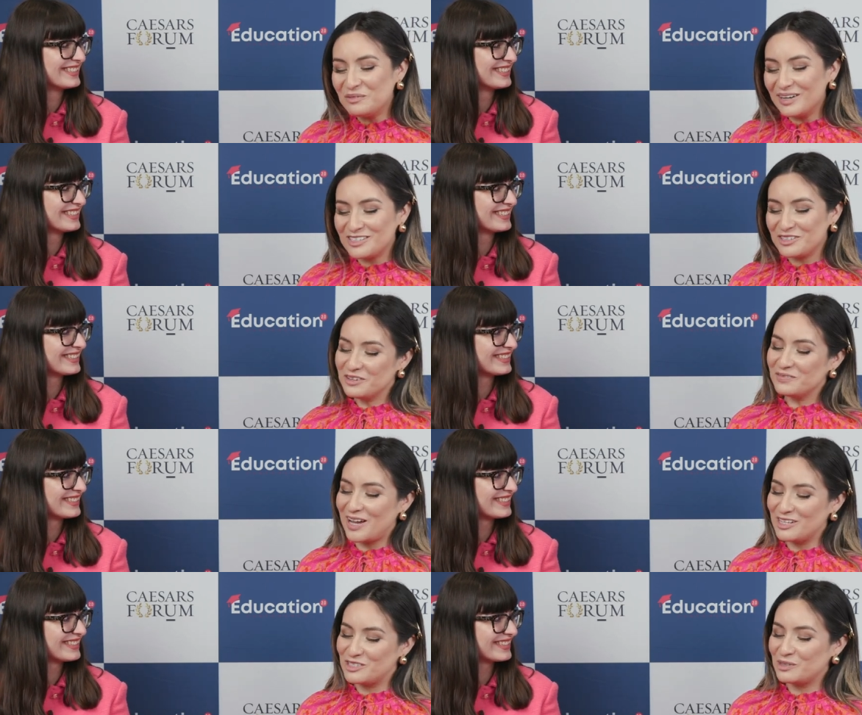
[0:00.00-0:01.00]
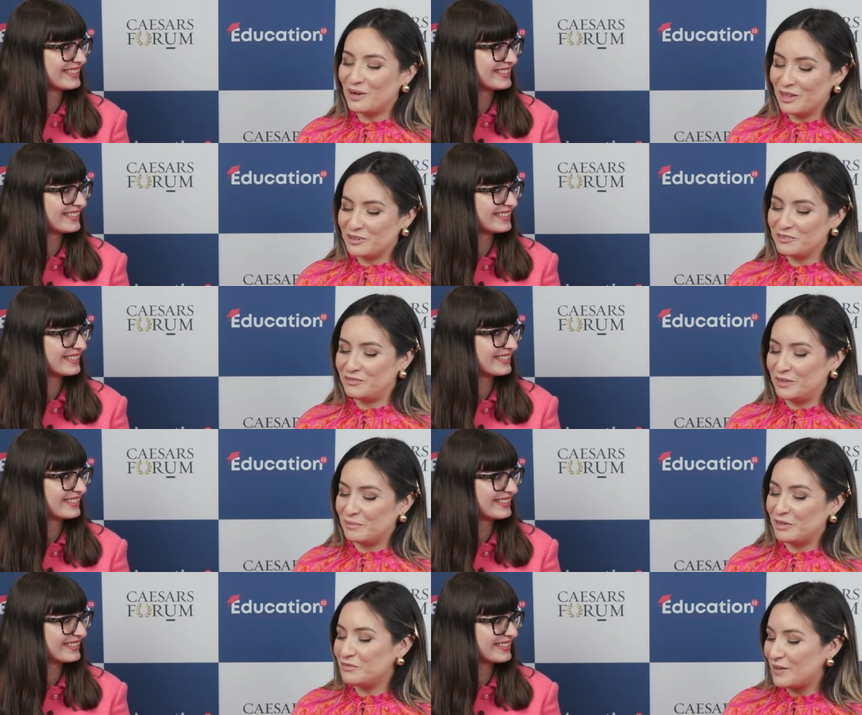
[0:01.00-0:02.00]
Speaker 1: what's your advice to other
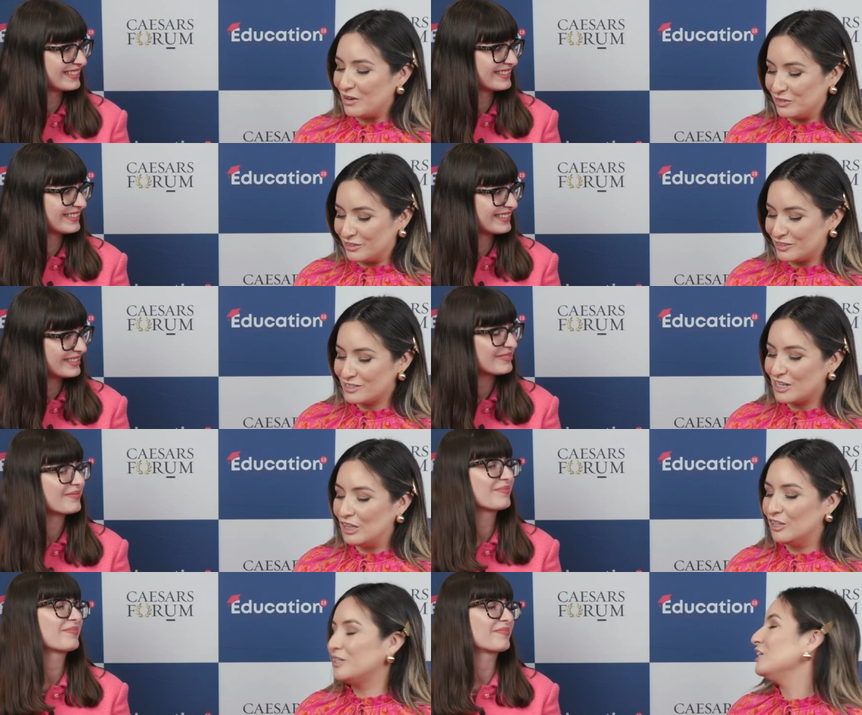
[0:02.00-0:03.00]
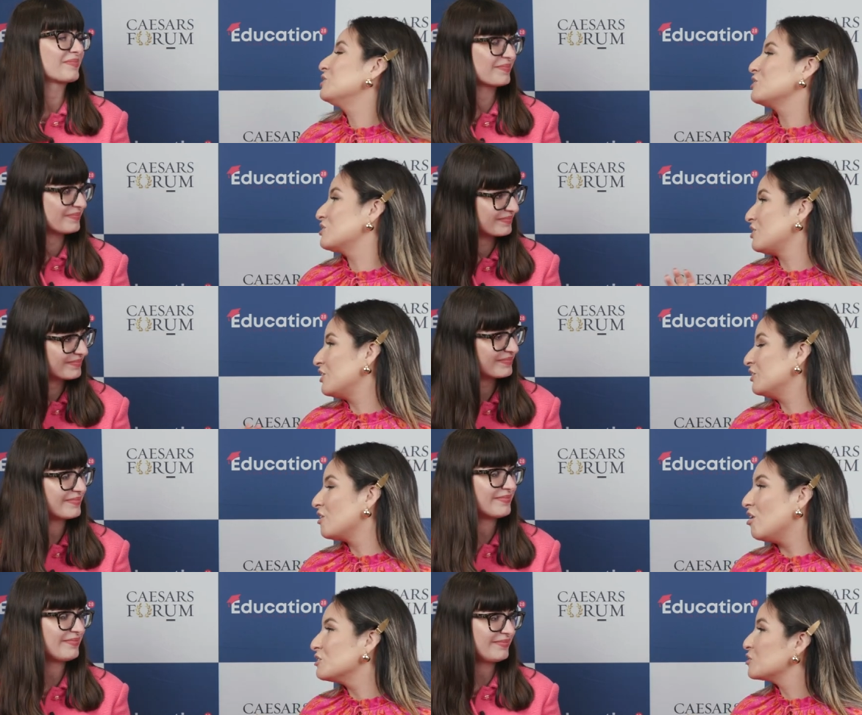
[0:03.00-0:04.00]
female founders looking to start
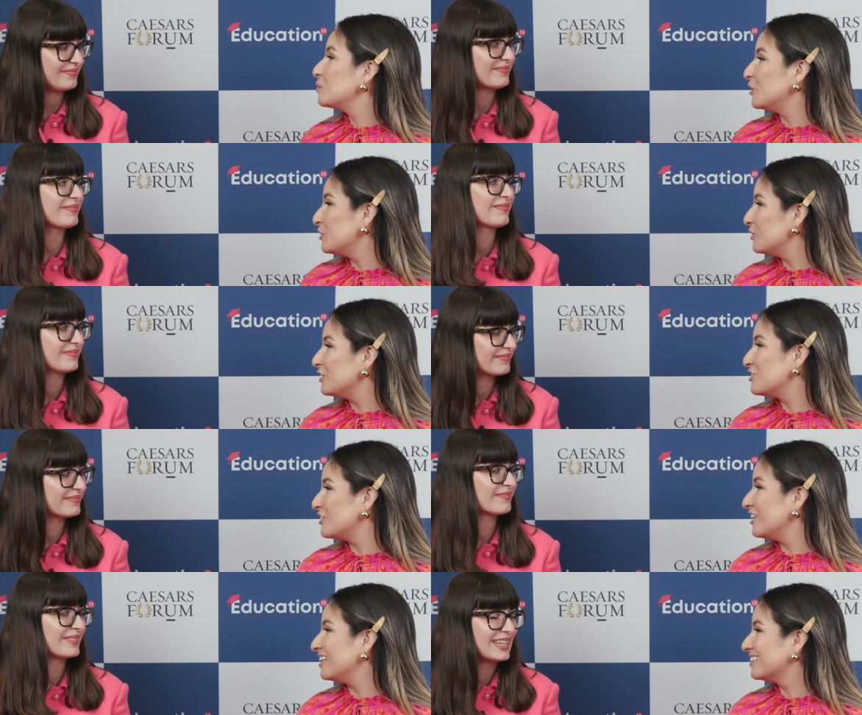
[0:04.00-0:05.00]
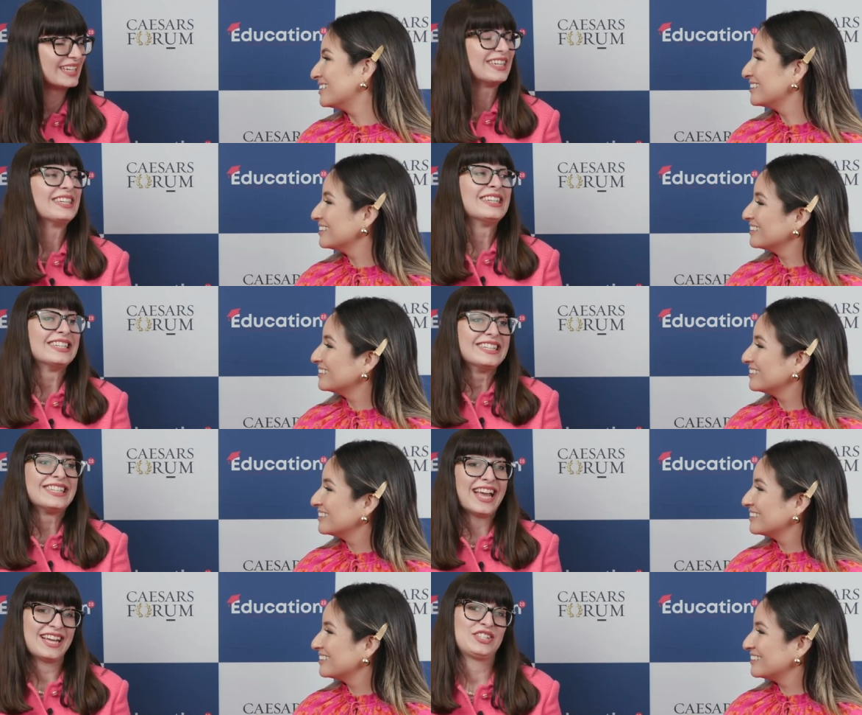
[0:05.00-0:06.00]
their entrepreneur journey?
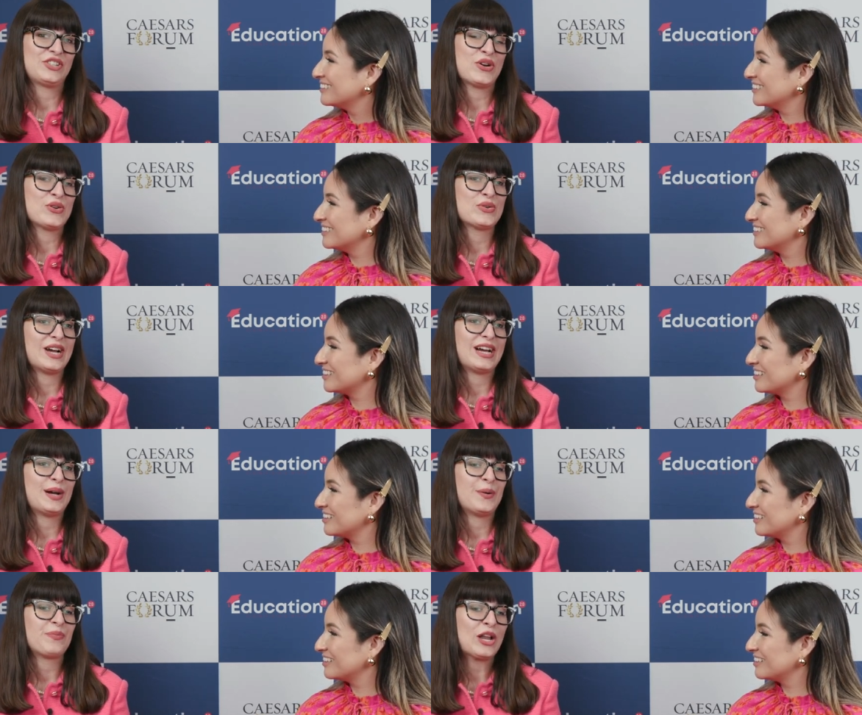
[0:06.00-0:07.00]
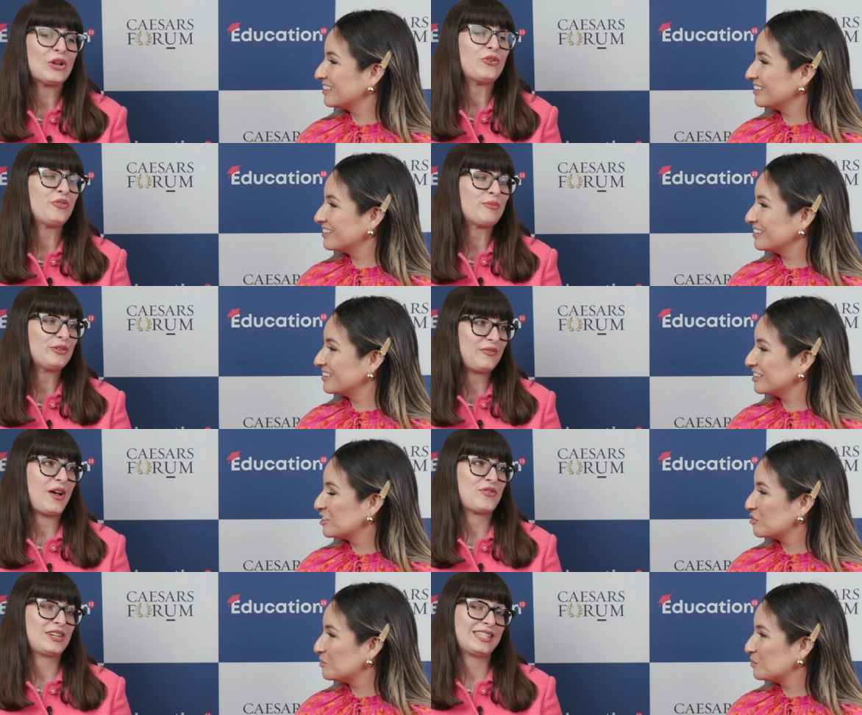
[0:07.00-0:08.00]
Speaker 2: Yeah, so um, a lot of female
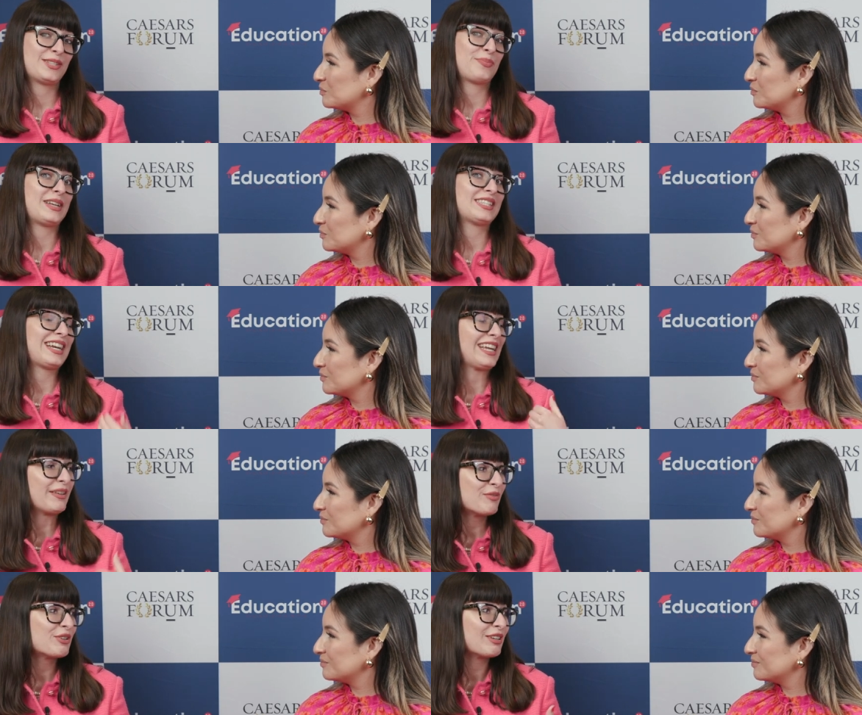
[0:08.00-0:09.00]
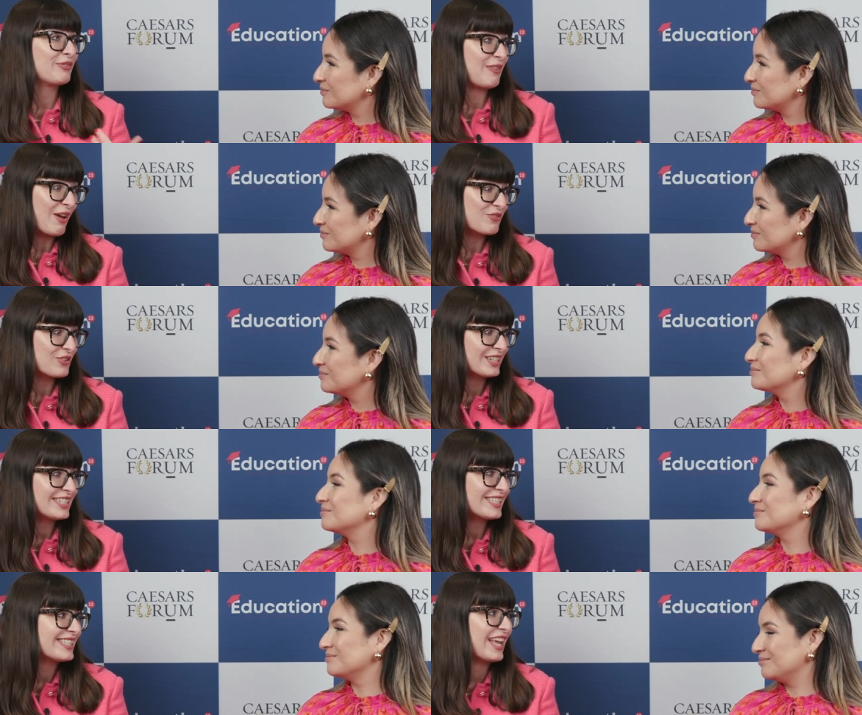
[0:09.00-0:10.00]
founders, especially immigrant
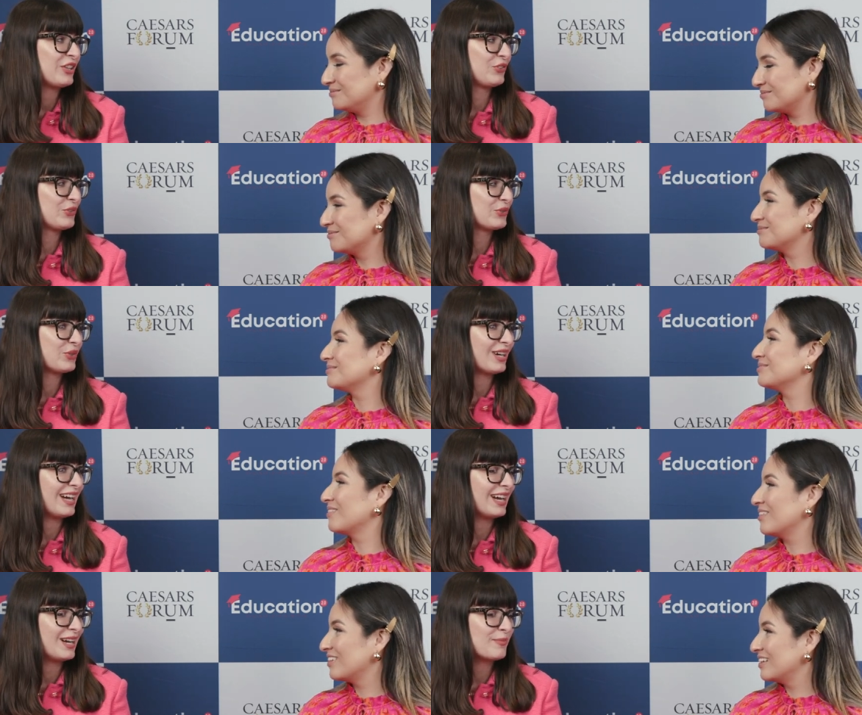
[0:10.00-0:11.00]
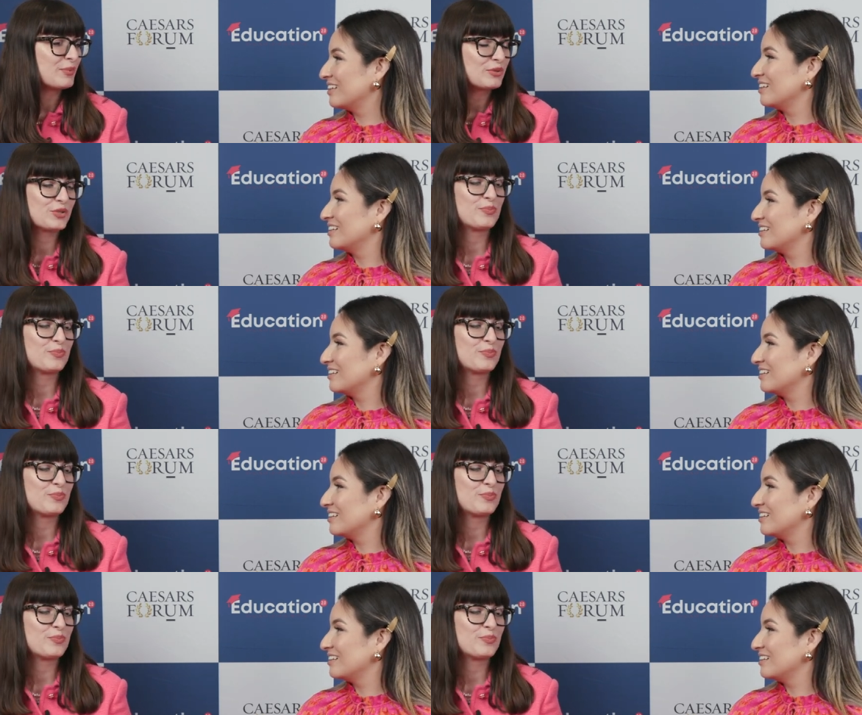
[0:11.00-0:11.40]
founders, tend to uh, push